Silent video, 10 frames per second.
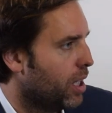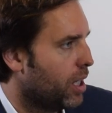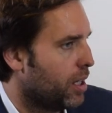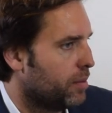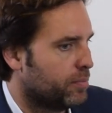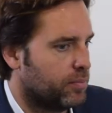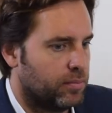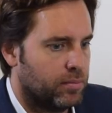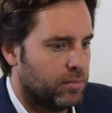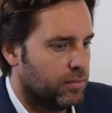um,
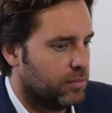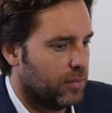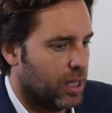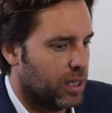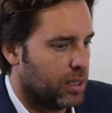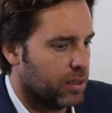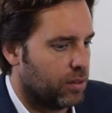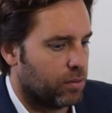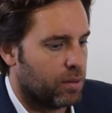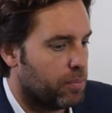uh, you
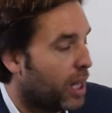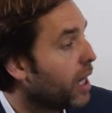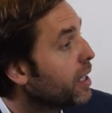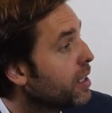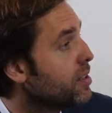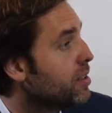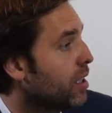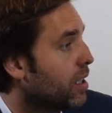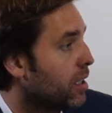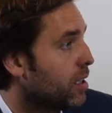know, compliance,
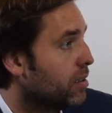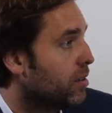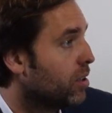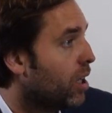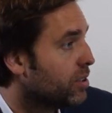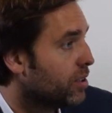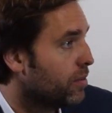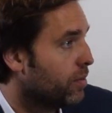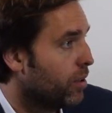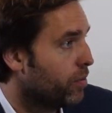uh, the costs that are
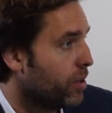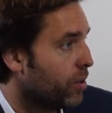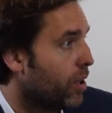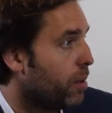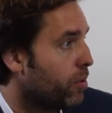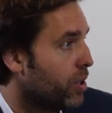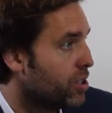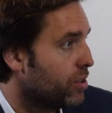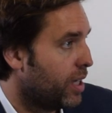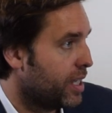involved with all the
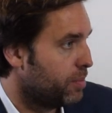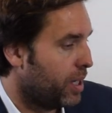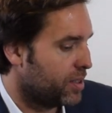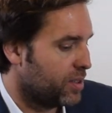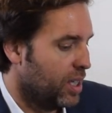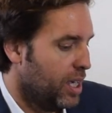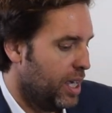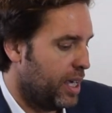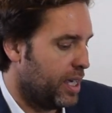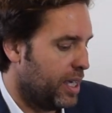operational aspects
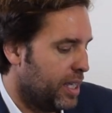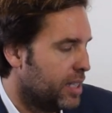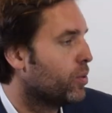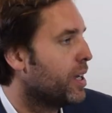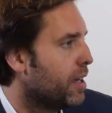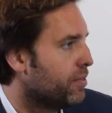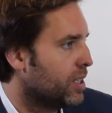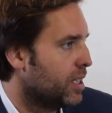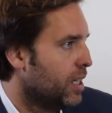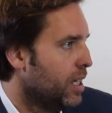is quite
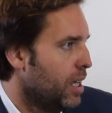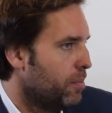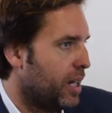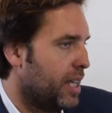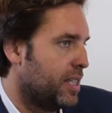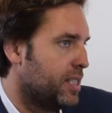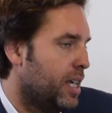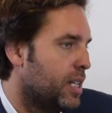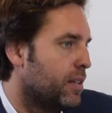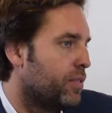hefty. Mm-hmm. But as I
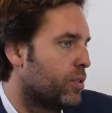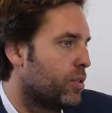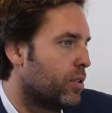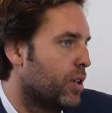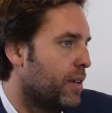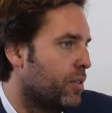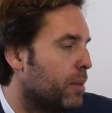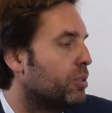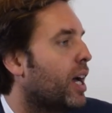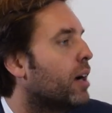said, if you're if you're
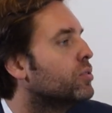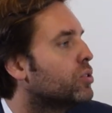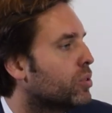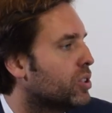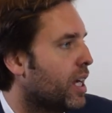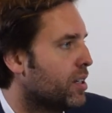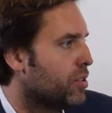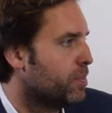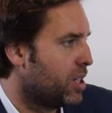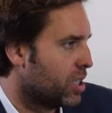able to outsource that to
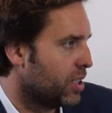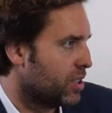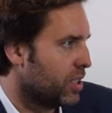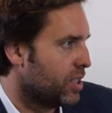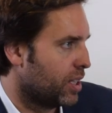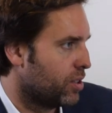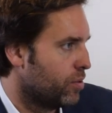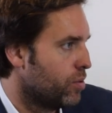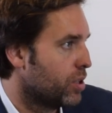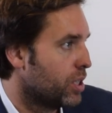specialists in the sector
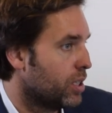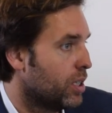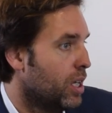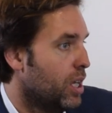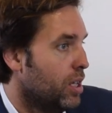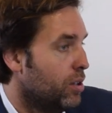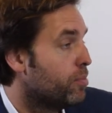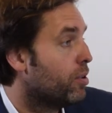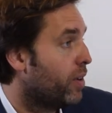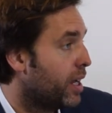who can you know
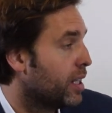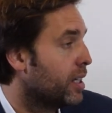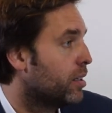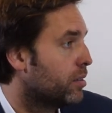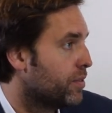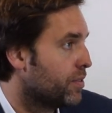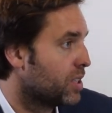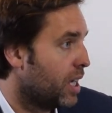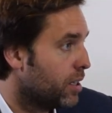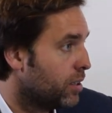provide economies of
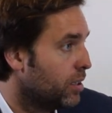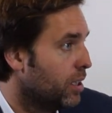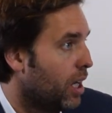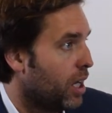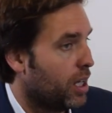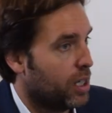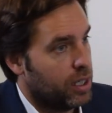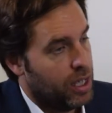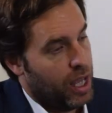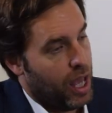scale uh,
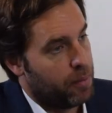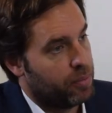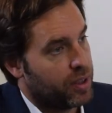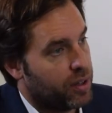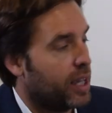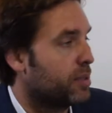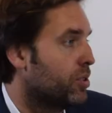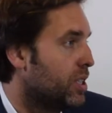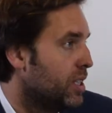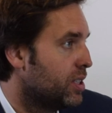and bring their
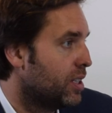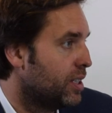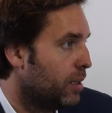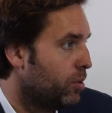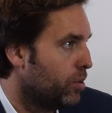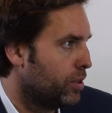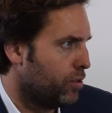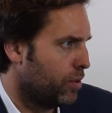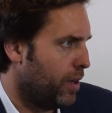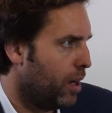expertise to the table
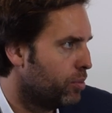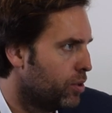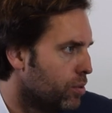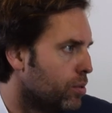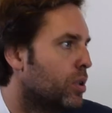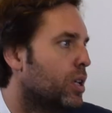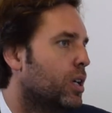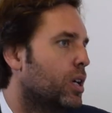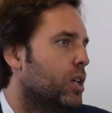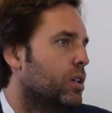and sort of help you,
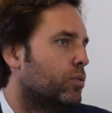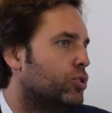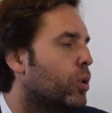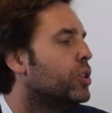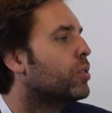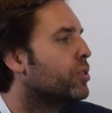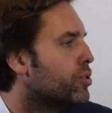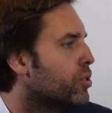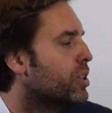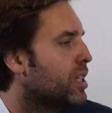will join you
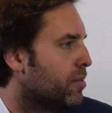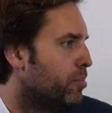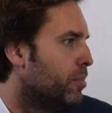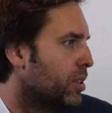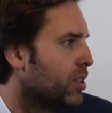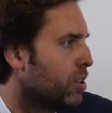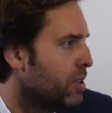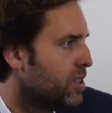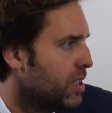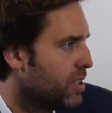on a journey of building
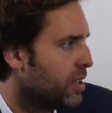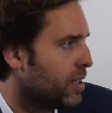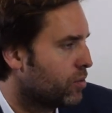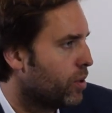your business. I think it's